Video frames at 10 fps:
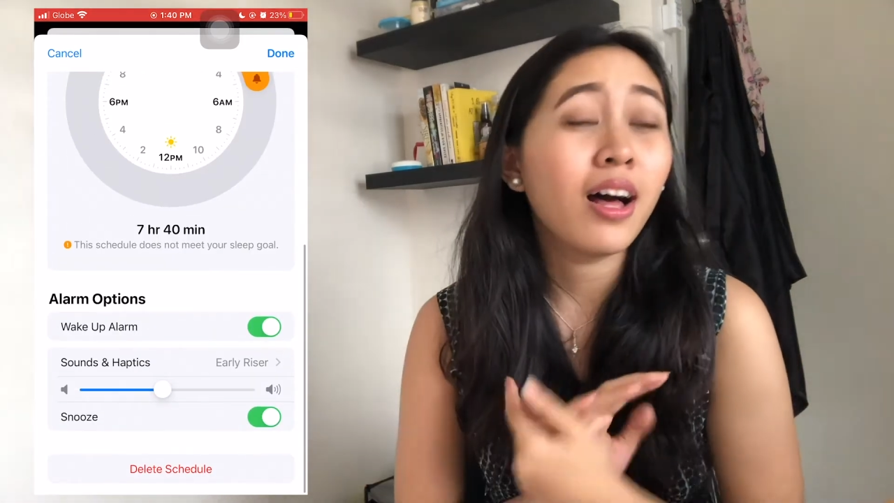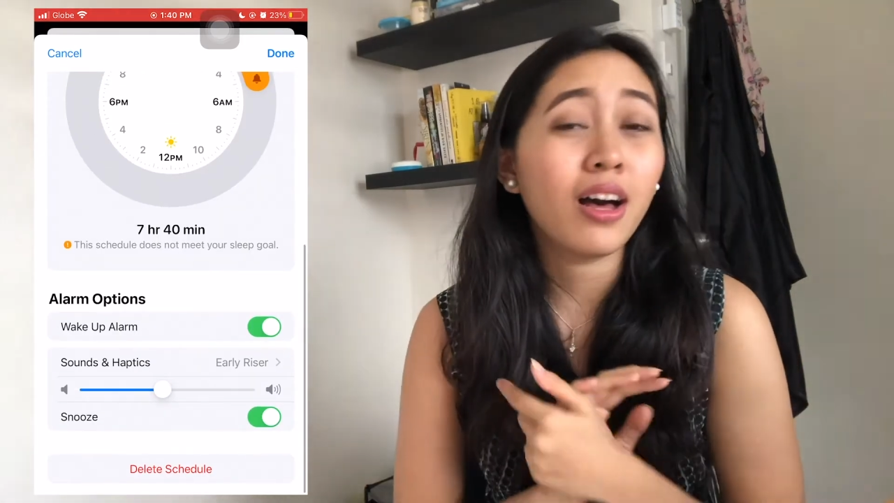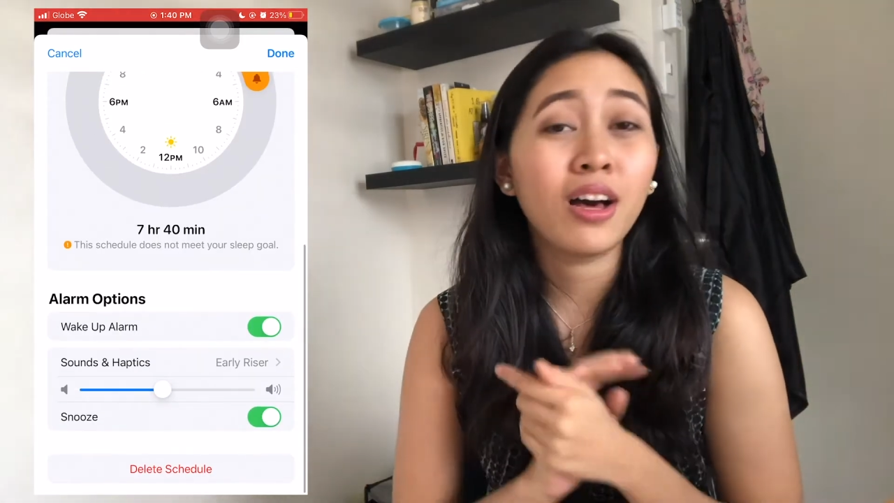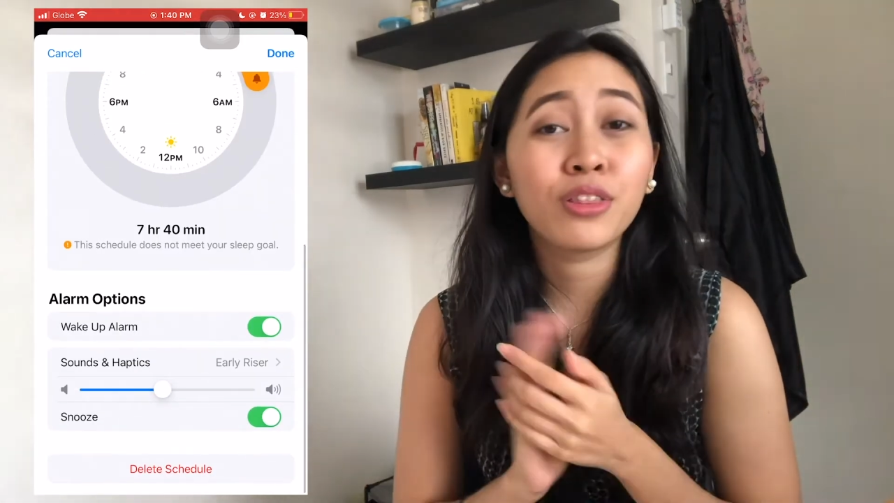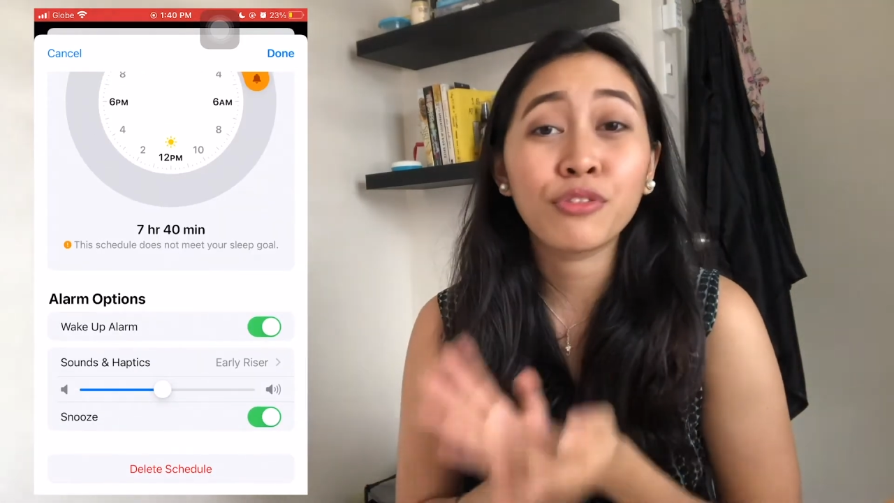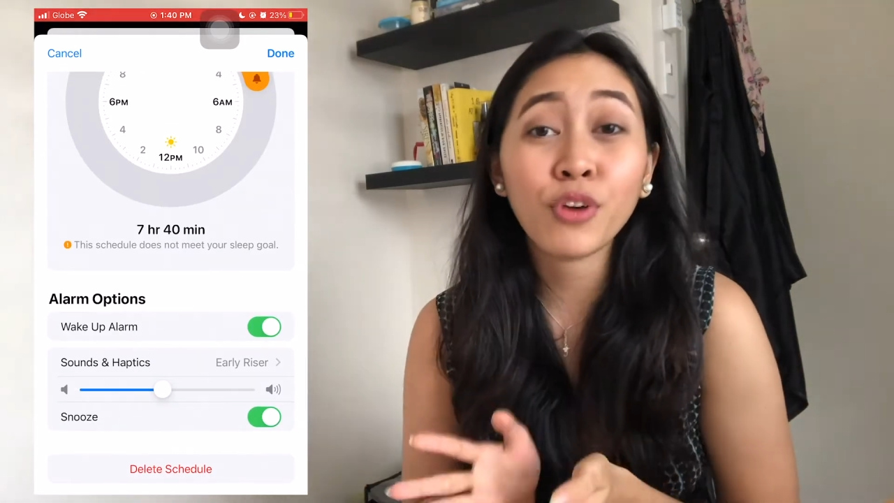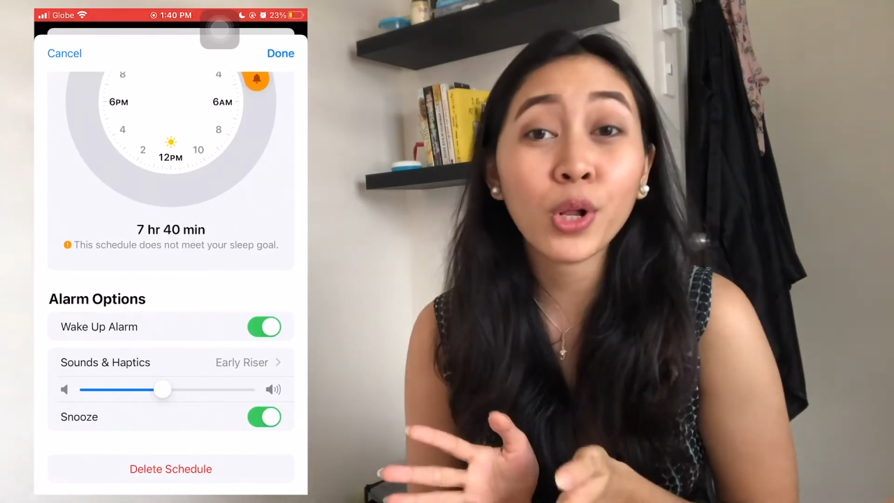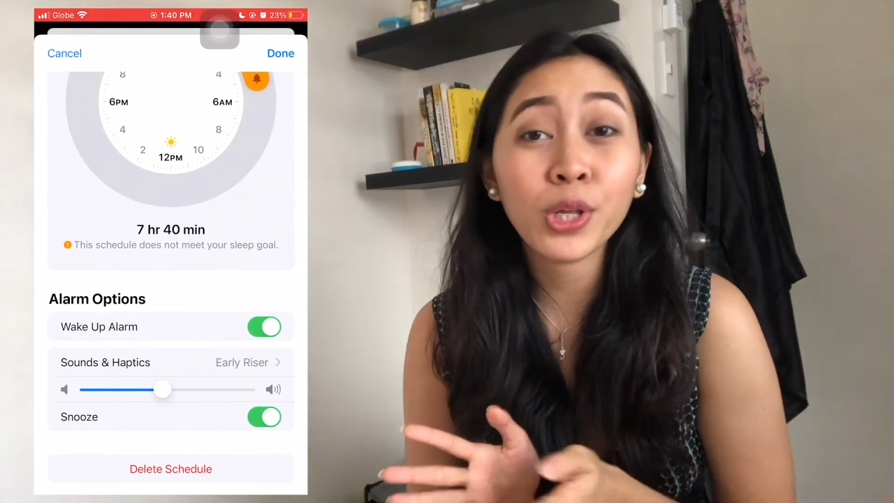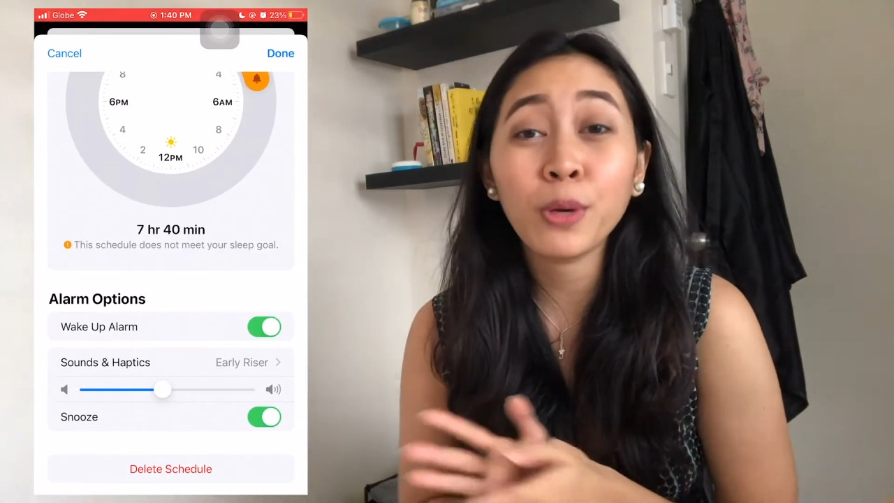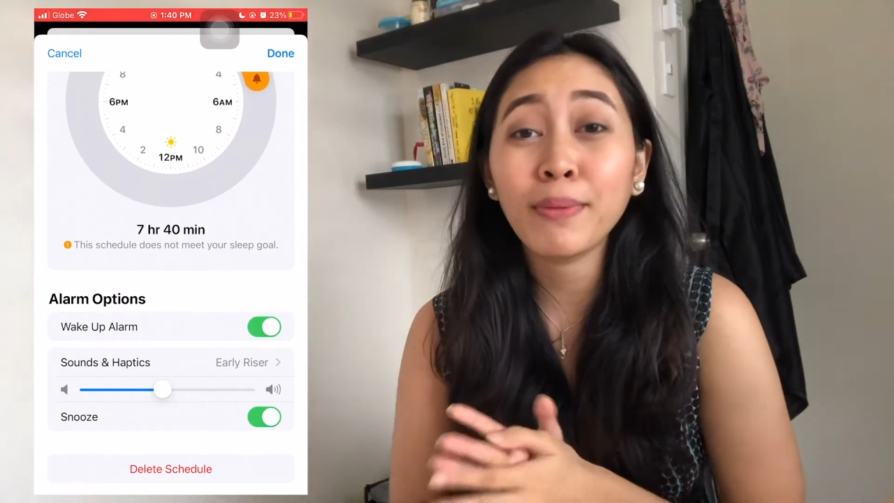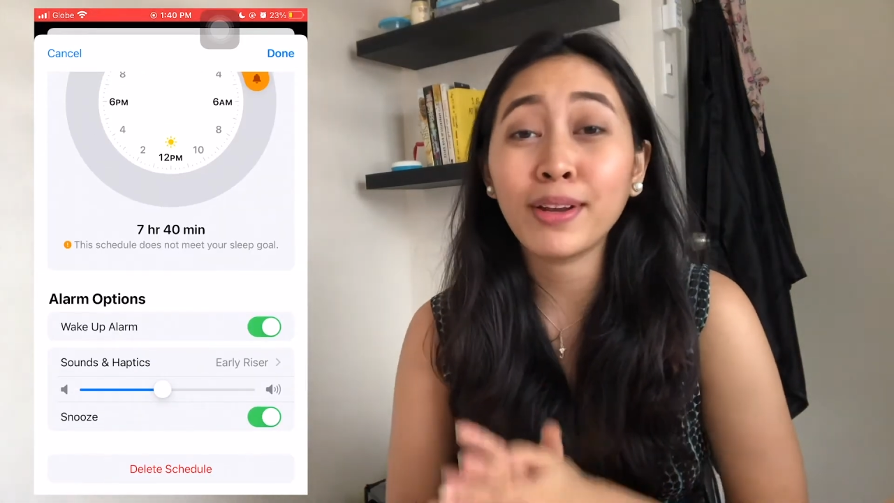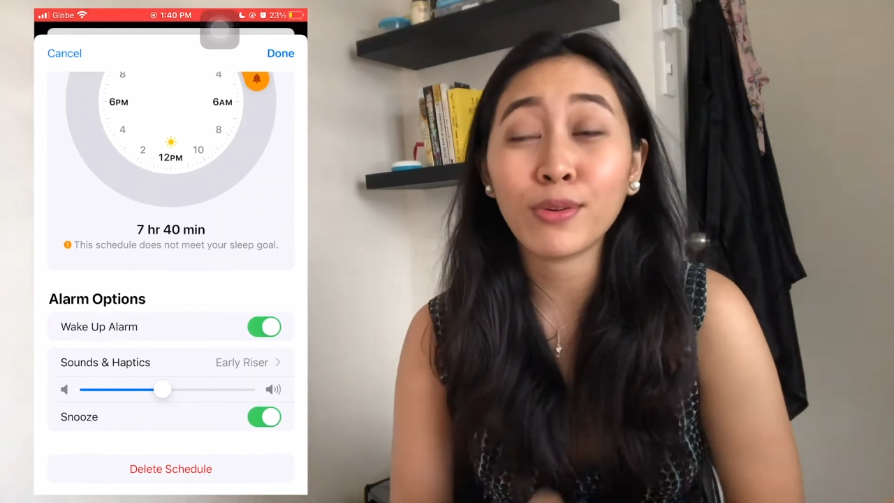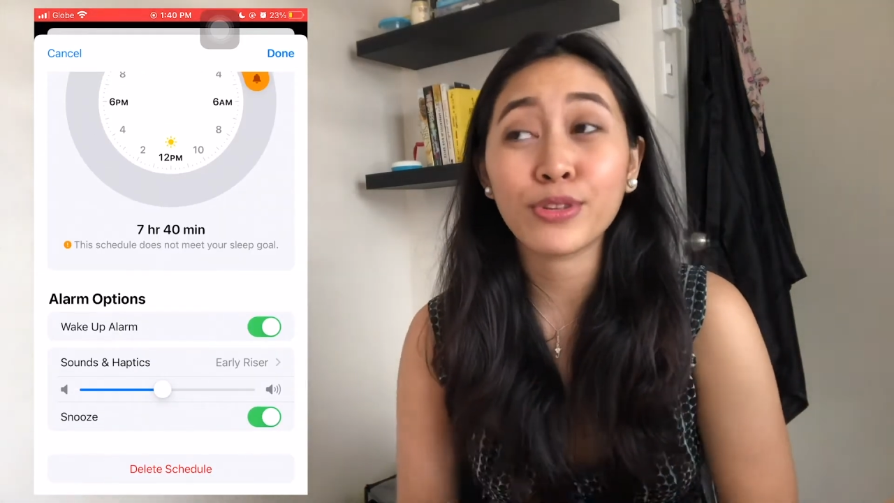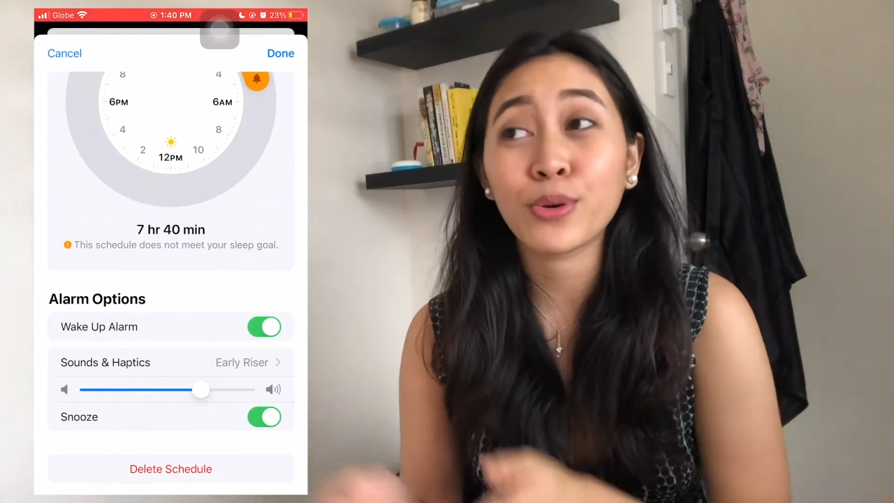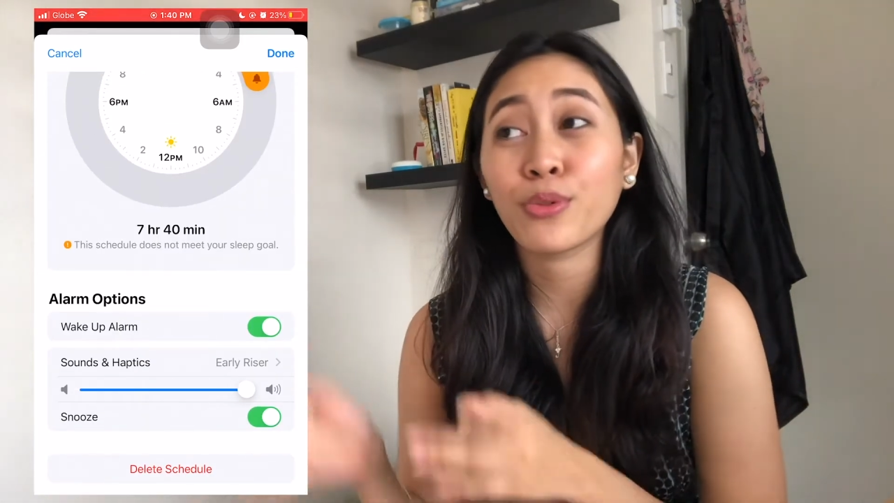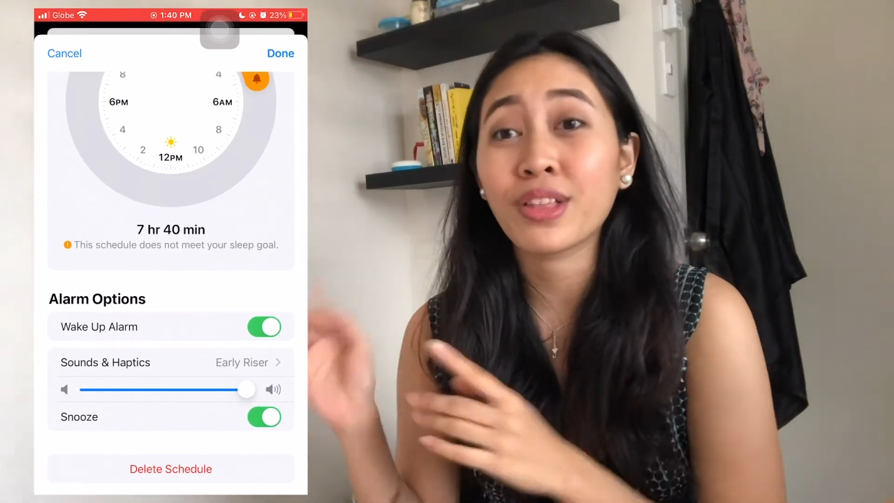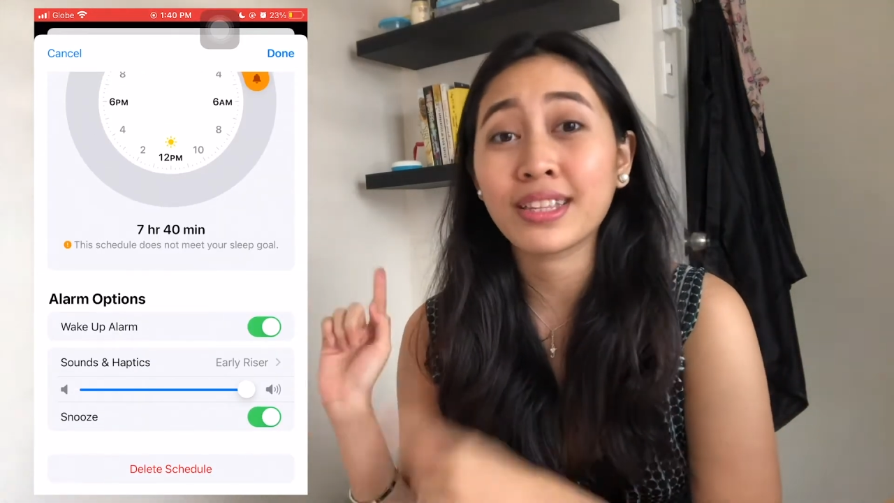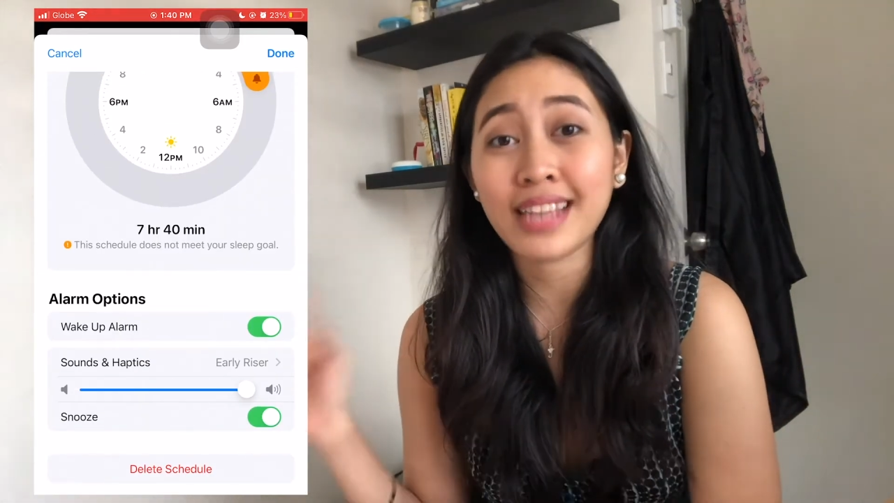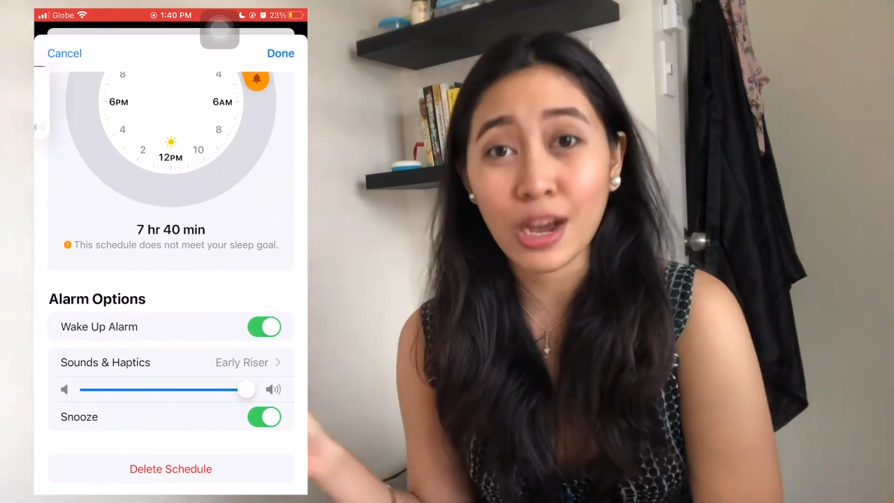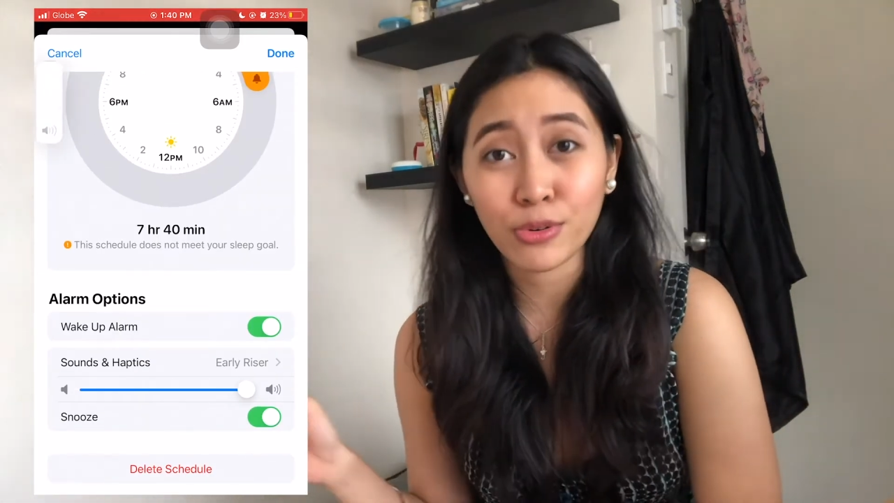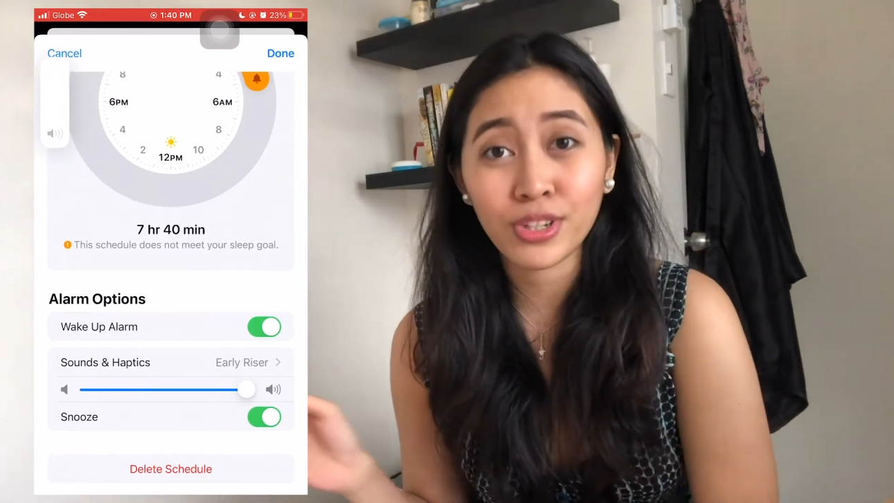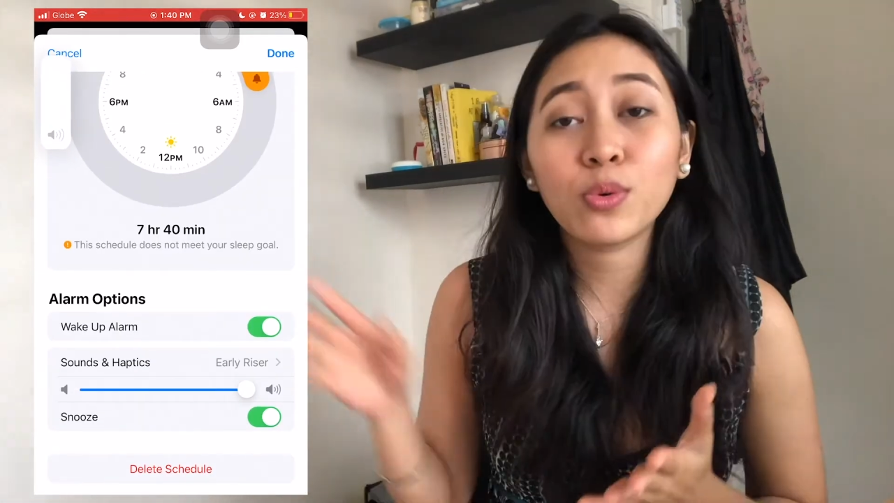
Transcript: the volume, and also the sound.